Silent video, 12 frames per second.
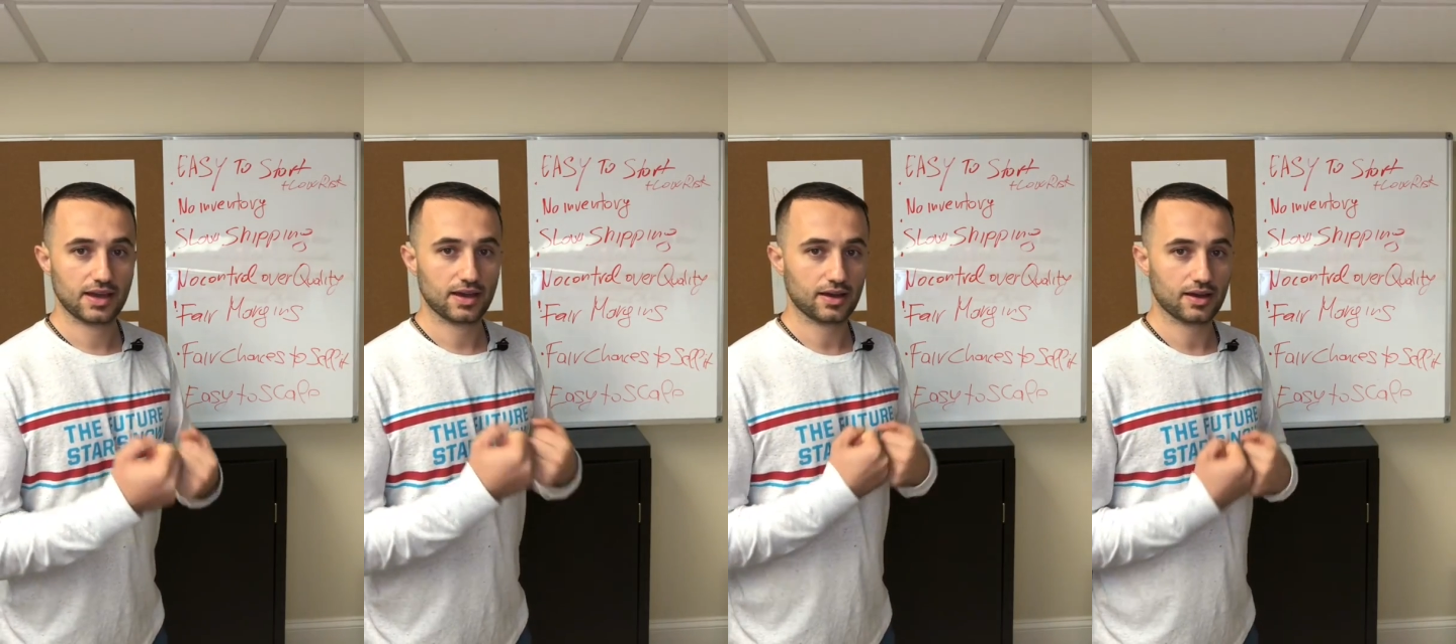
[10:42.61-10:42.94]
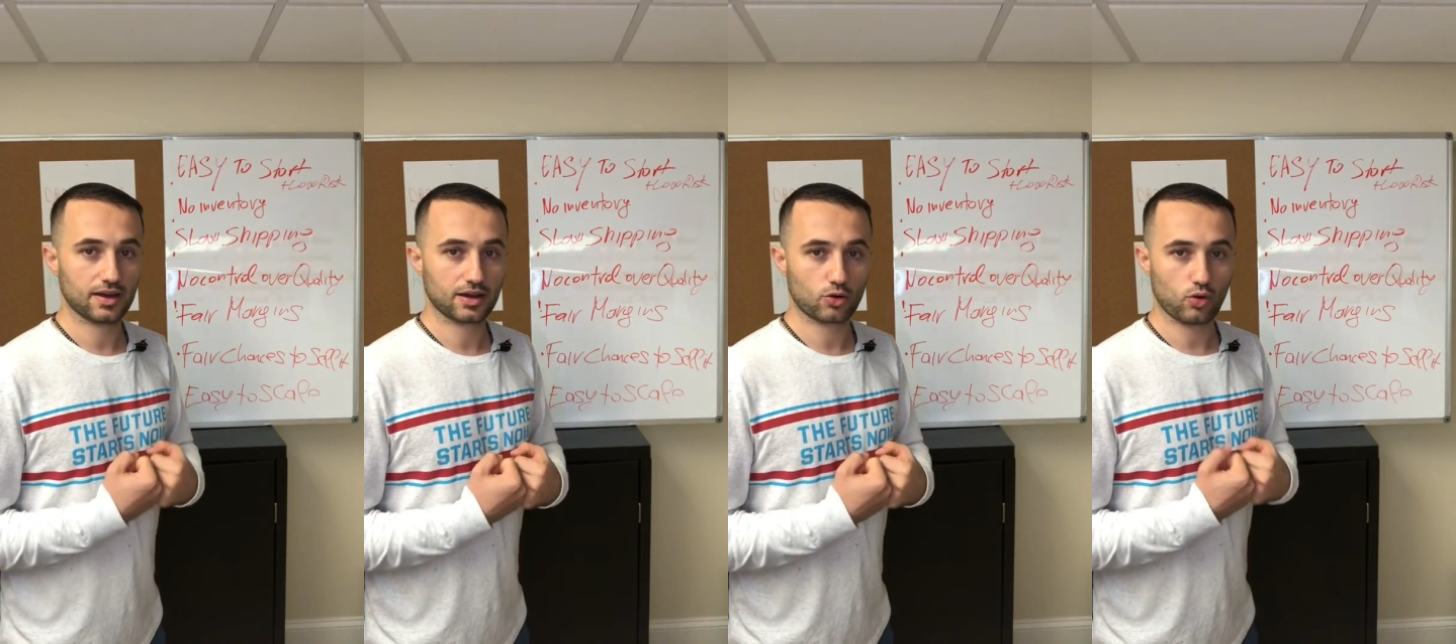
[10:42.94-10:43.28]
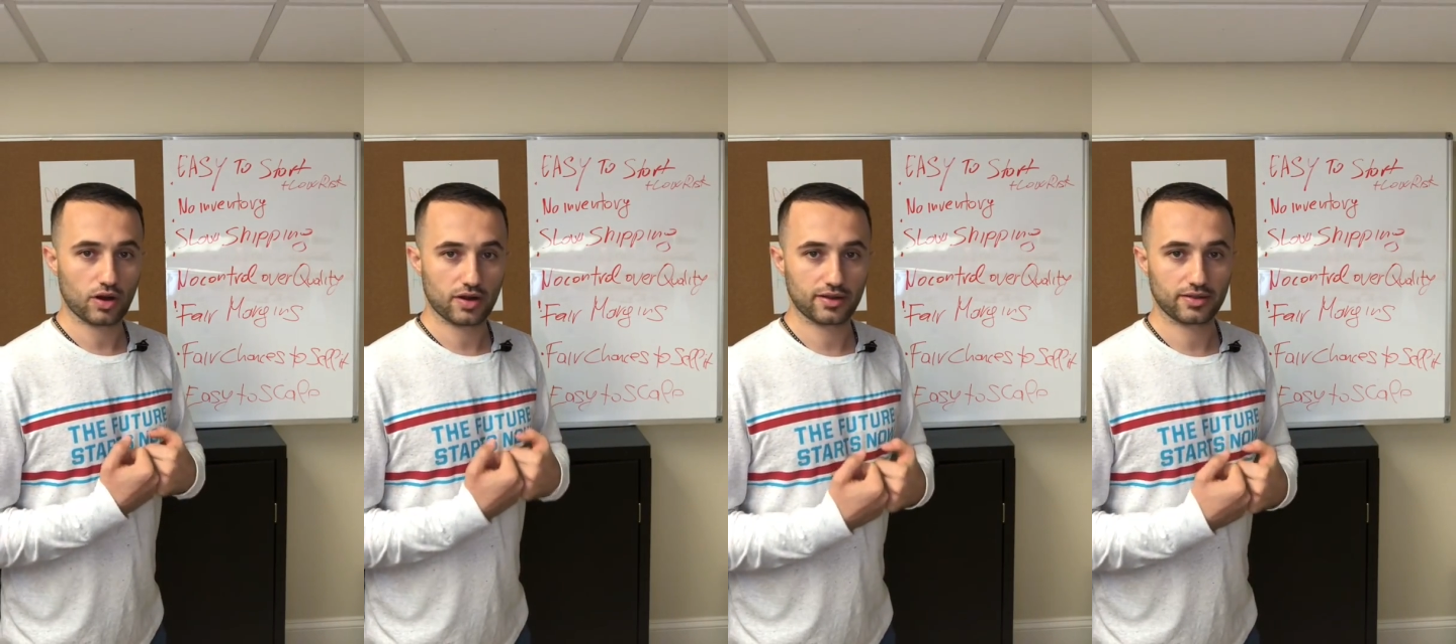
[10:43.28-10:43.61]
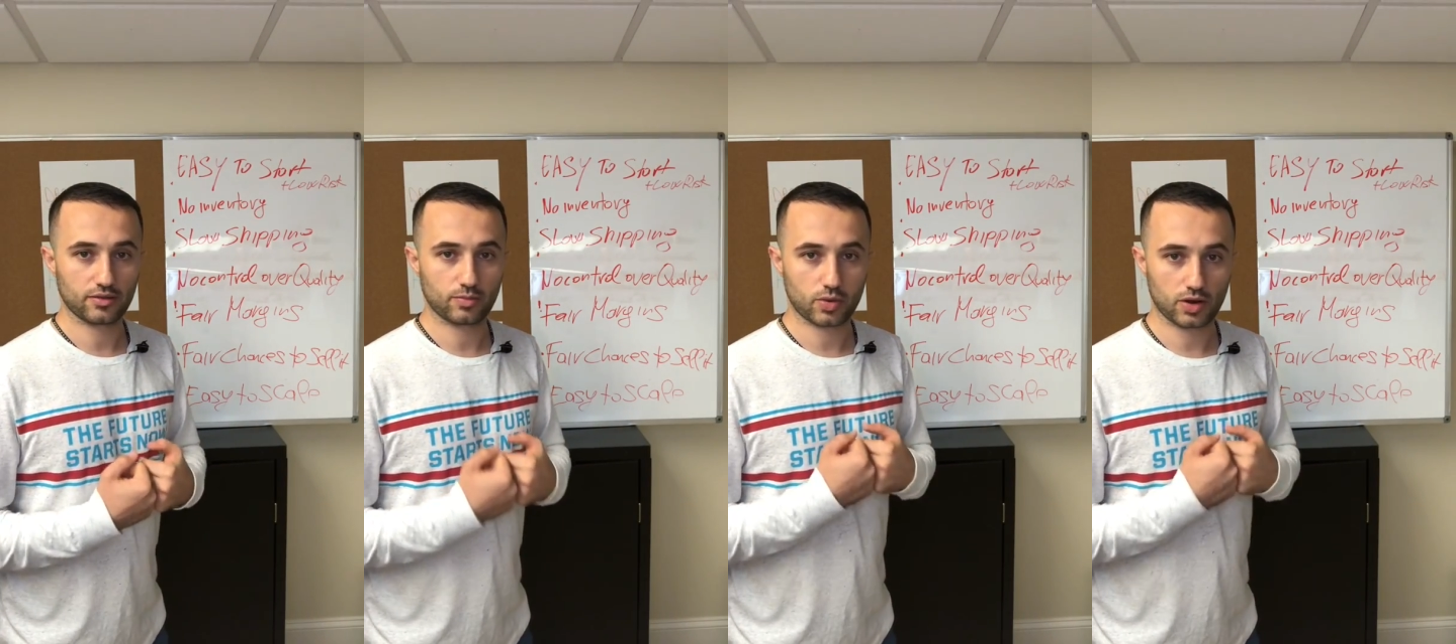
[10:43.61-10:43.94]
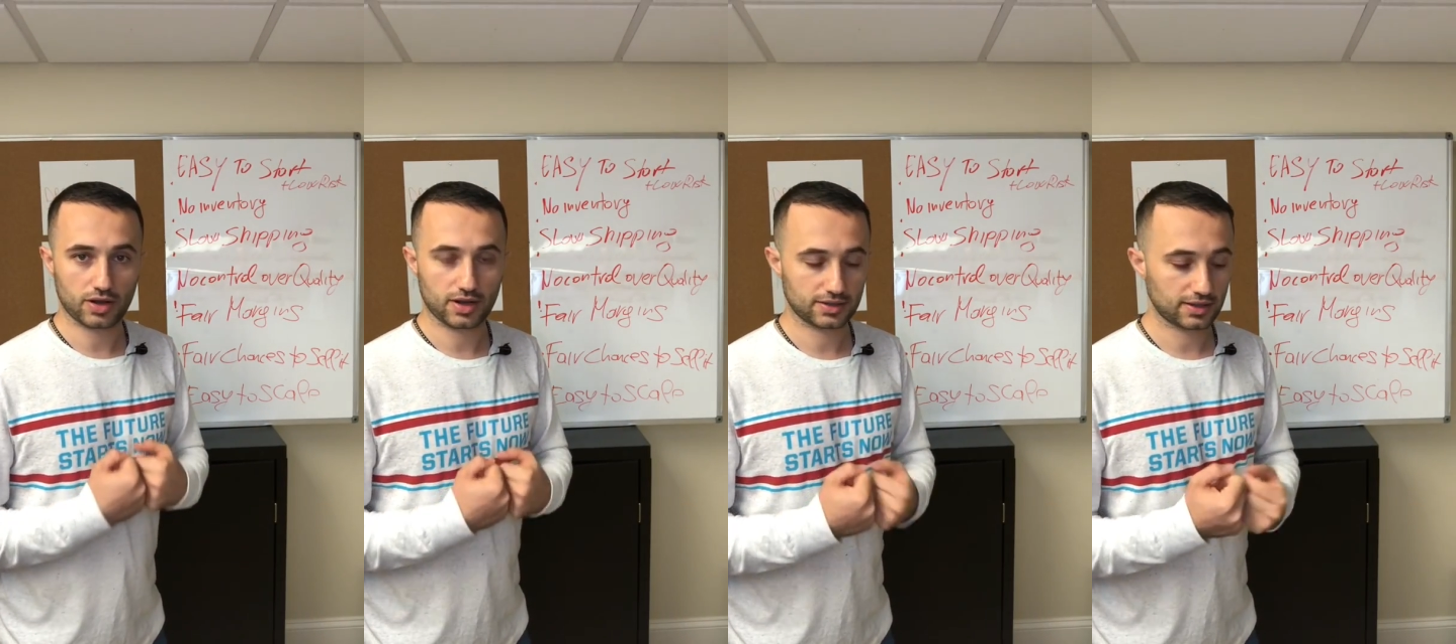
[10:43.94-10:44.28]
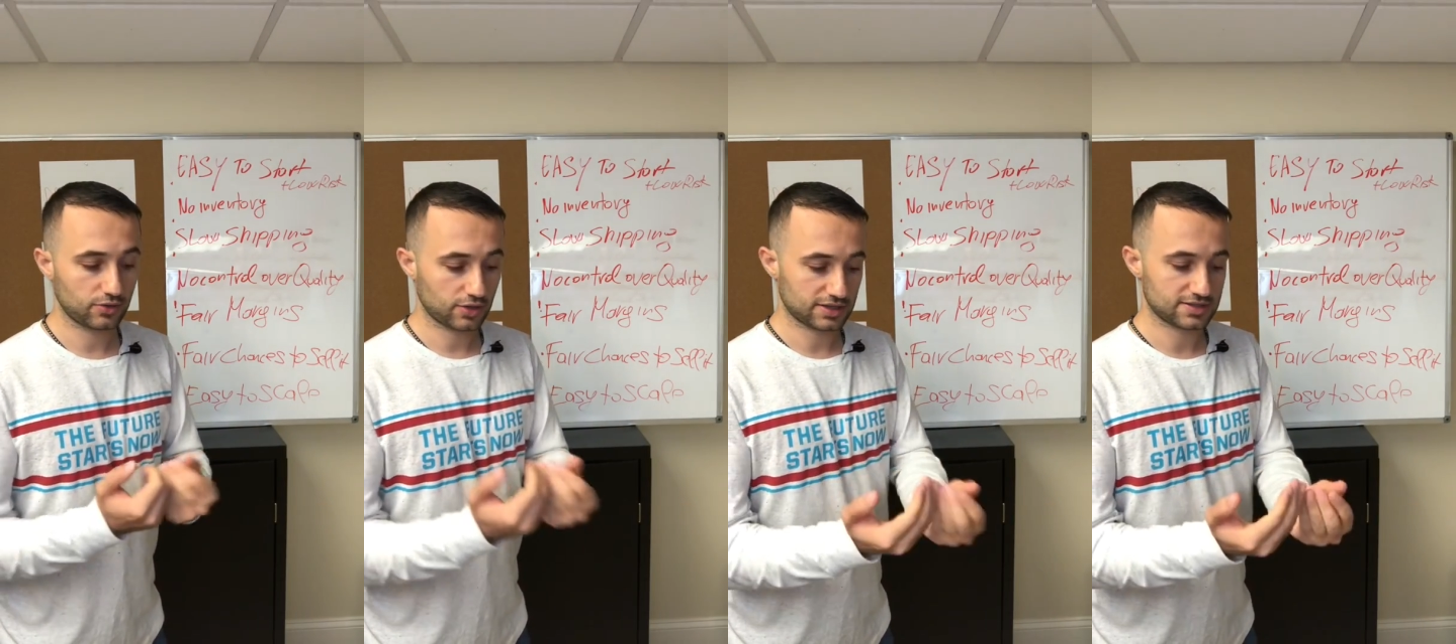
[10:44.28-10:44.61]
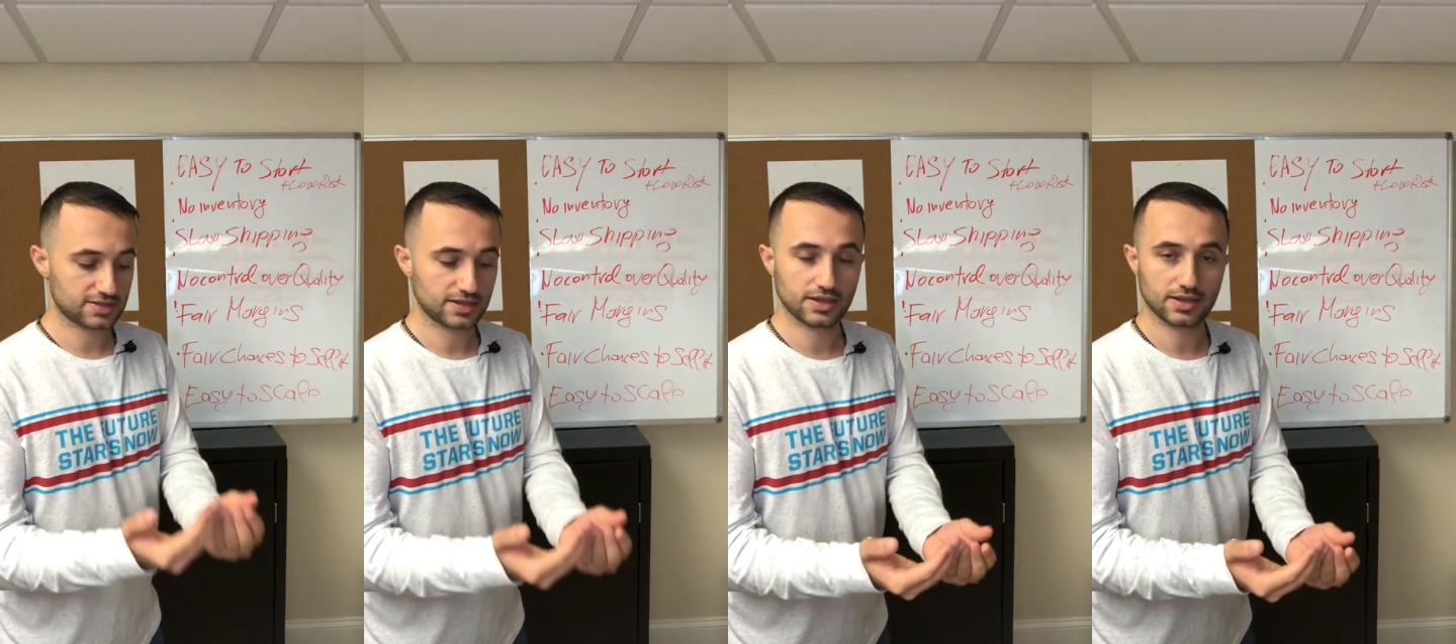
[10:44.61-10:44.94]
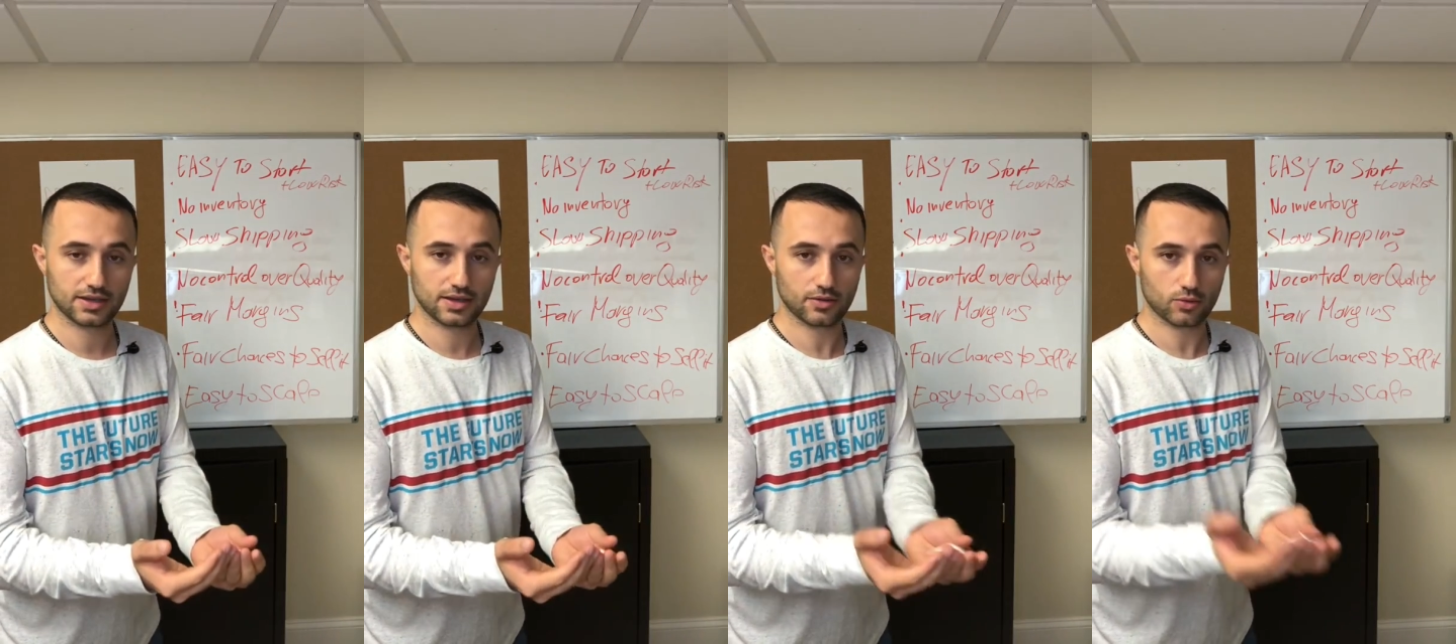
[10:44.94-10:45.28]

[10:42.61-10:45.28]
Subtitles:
acquiring the product, and you can see